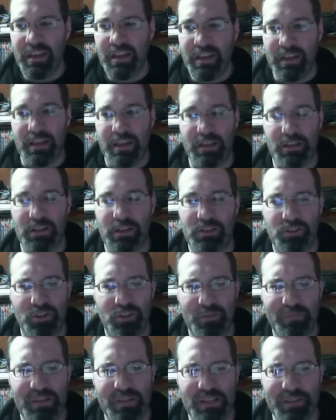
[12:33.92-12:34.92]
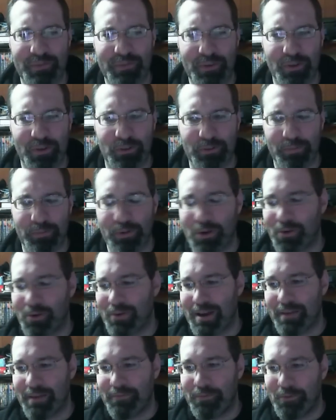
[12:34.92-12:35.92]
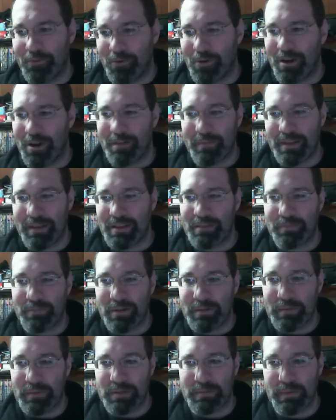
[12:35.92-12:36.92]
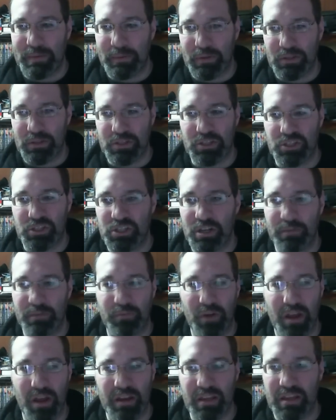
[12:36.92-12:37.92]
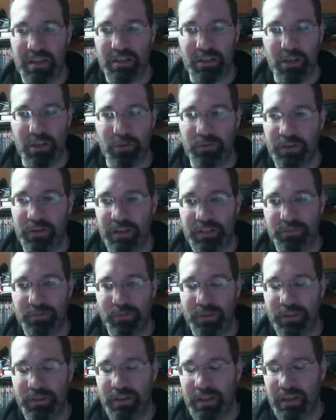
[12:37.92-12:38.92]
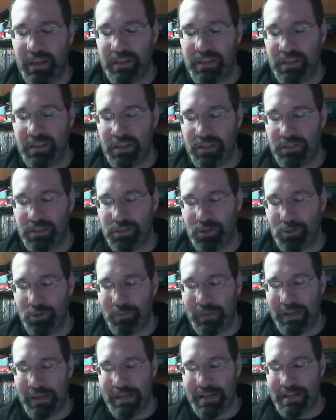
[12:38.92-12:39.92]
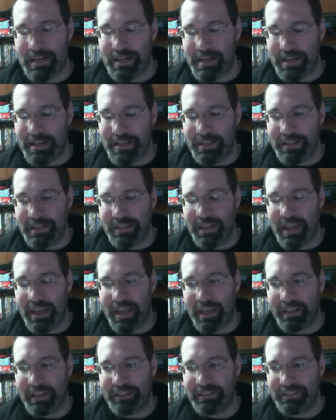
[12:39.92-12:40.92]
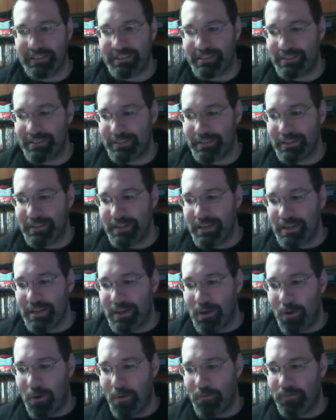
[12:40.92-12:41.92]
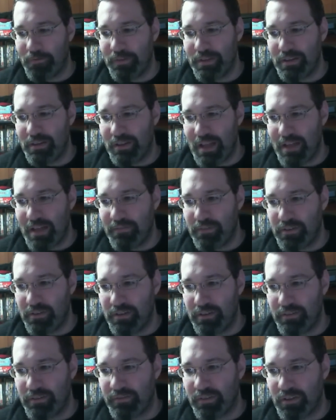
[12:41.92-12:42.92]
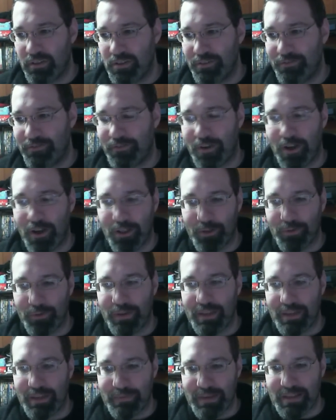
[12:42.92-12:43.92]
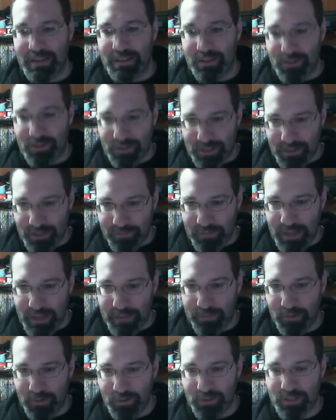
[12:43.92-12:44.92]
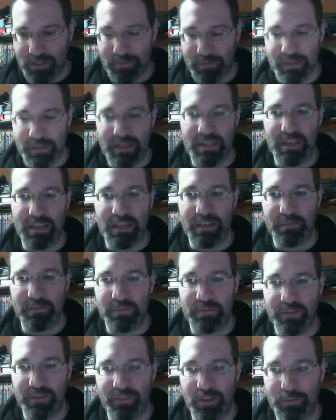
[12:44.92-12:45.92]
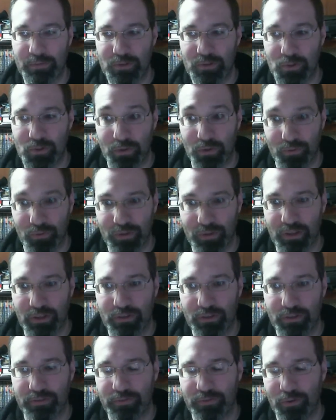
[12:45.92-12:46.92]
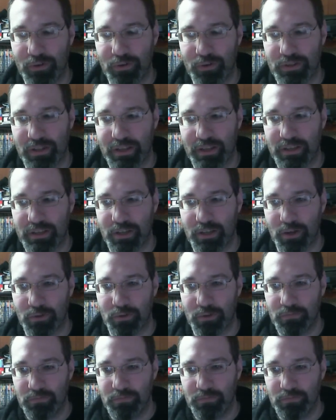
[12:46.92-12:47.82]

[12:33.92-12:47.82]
It shouldn't be difficult to program for. I mean, pretty much people can just jump right in, go nuts with it, I assume. And hopefully it'll have a good following. I mean, there's some people, some indie game developers who are really looking forward to, like, you know,